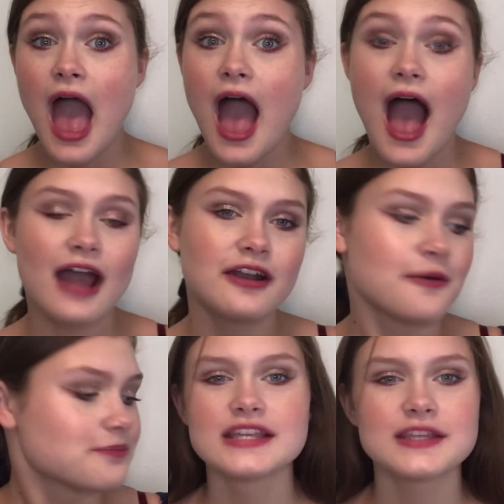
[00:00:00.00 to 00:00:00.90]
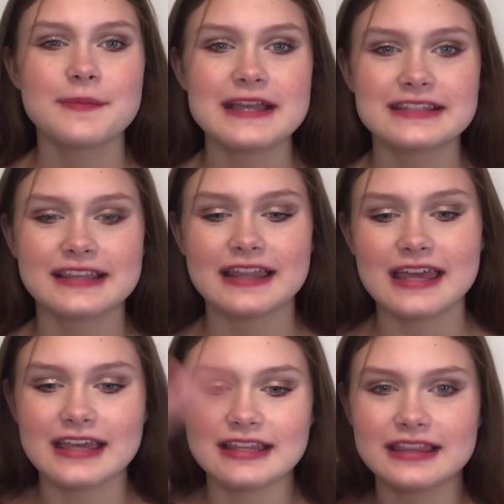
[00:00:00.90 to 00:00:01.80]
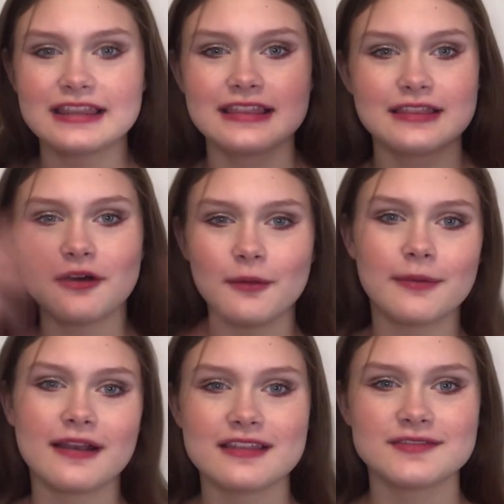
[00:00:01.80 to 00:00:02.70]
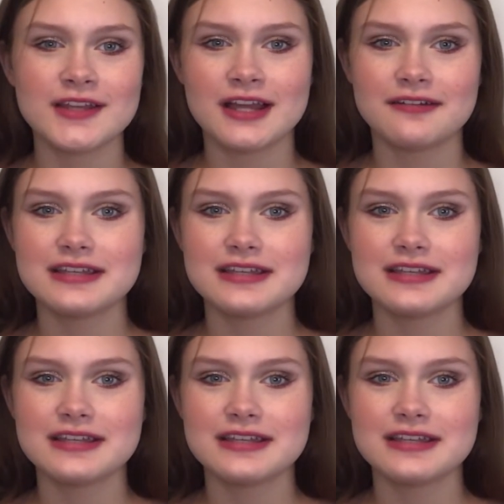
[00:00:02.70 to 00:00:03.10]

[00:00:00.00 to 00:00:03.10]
I don't know. So basically, the whole point of this video